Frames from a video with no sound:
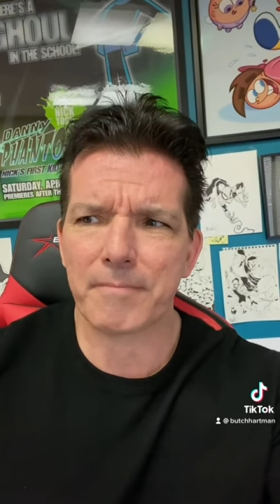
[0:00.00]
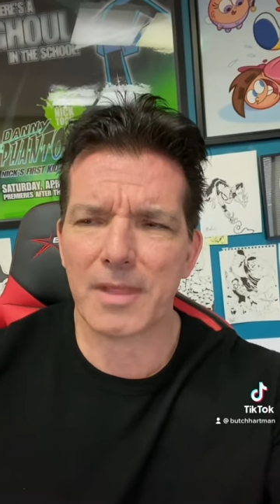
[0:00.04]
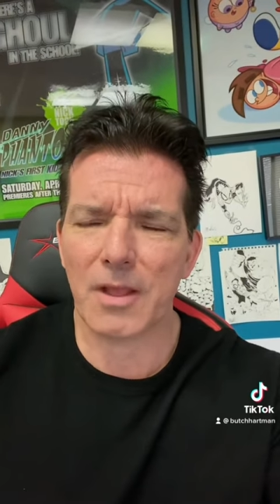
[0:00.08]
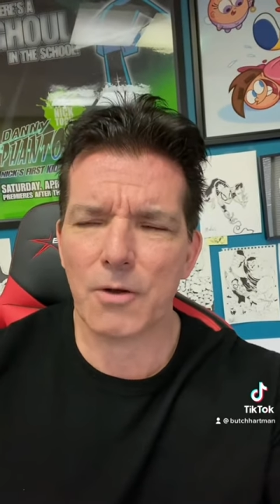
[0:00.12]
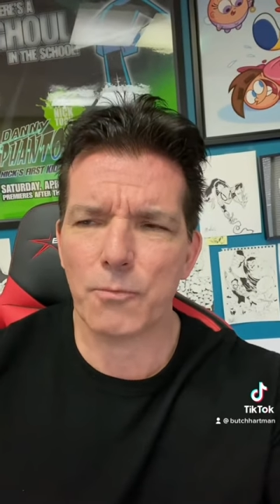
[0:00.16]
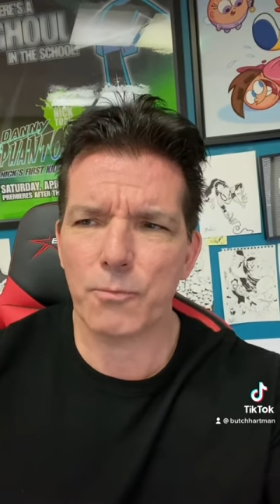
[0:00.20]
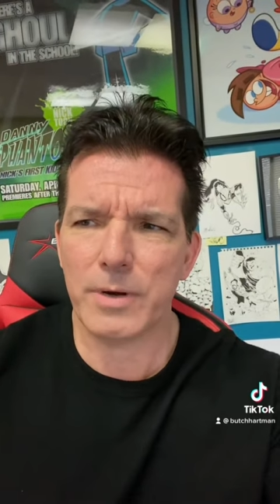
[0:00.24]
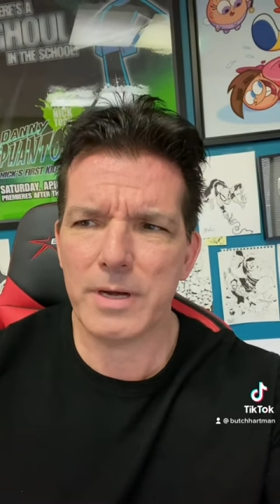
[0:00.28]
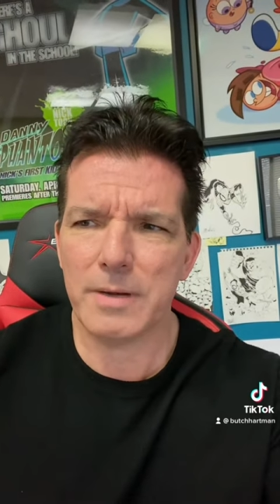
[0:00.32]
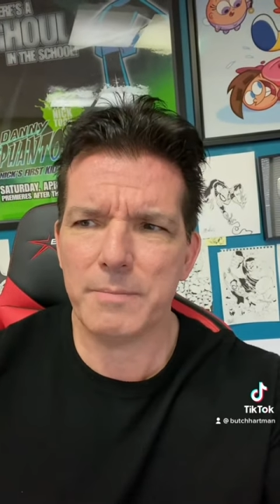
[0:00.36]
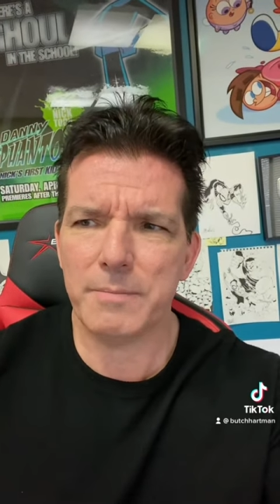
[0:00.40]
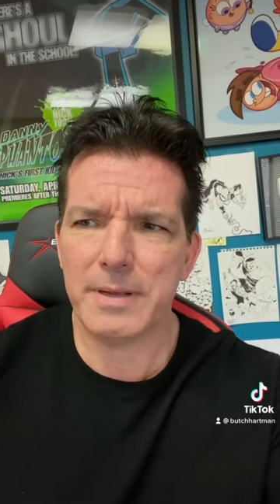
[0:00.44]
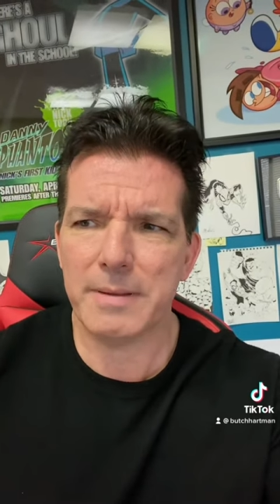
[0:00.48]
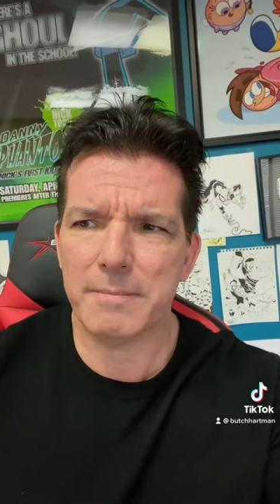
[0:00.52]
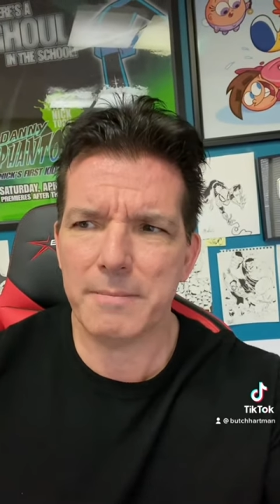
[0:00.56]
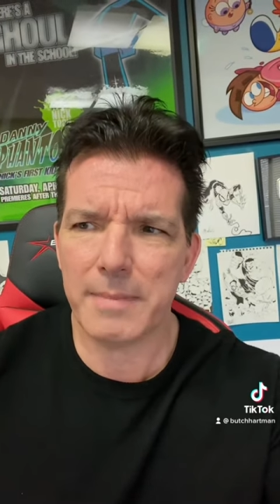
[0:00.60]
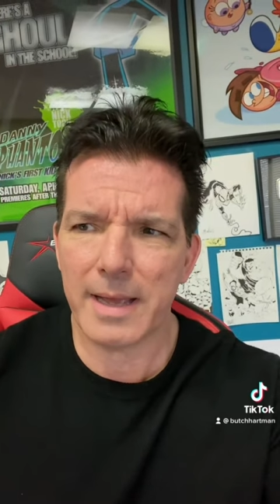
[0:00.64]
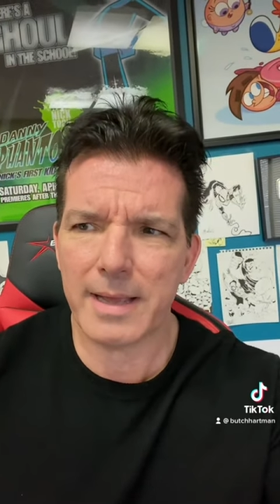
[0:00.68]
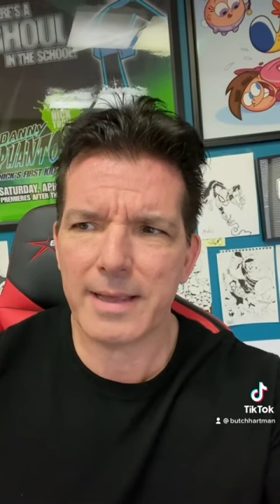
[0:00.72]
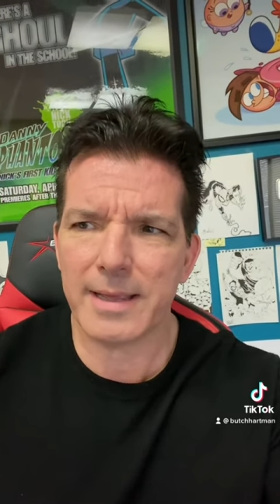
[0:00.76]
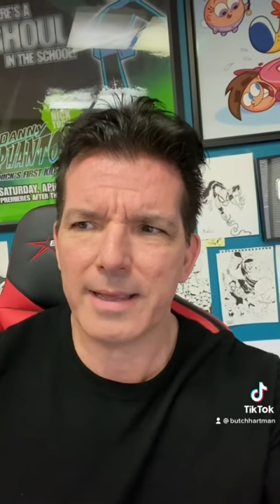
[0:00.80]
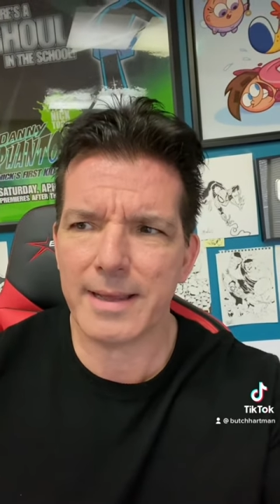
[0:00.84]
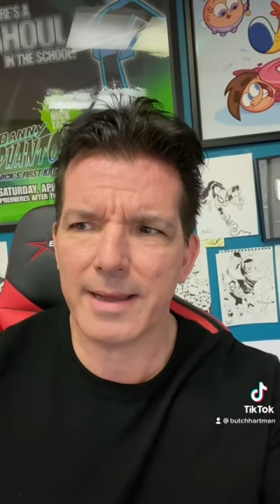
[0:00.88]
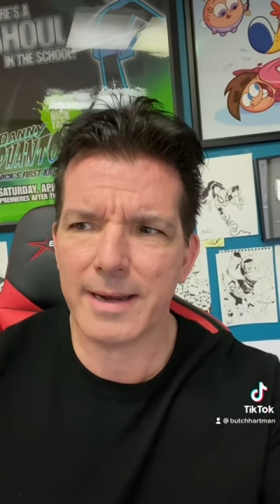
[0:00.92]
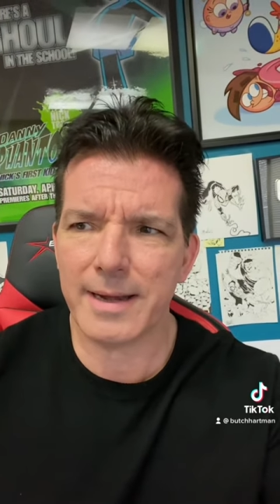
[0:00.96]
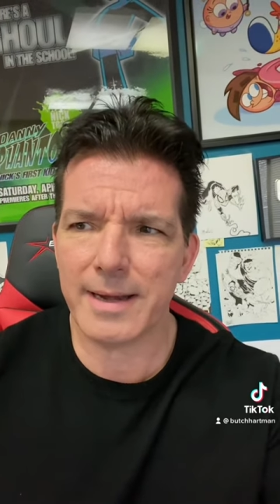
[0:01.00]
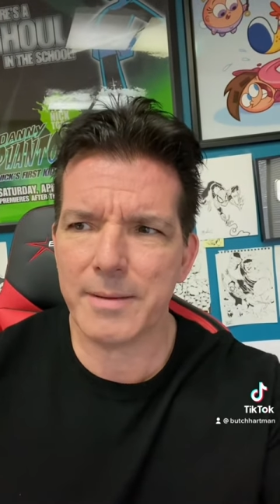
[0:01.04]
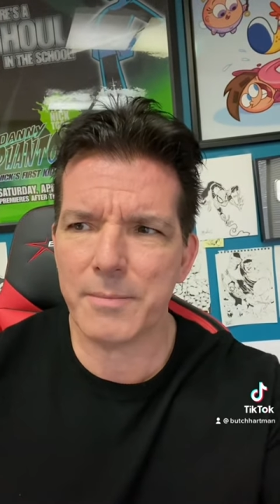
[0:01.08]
we'd be making any